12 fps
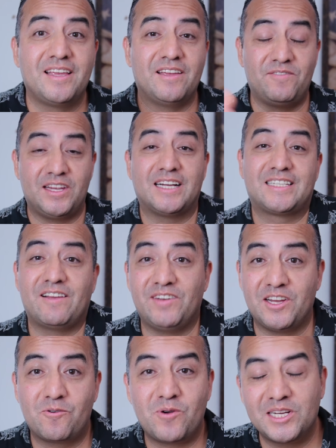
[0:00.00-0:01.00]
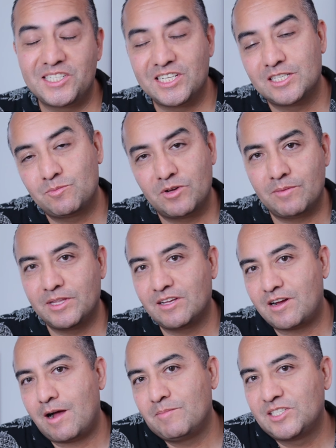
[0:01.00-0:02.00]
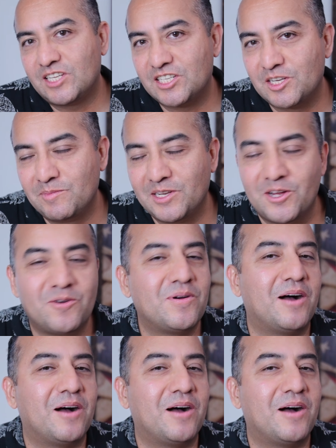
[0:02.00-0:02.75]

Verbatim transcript: If you guys have any questions, put them in the comment section below.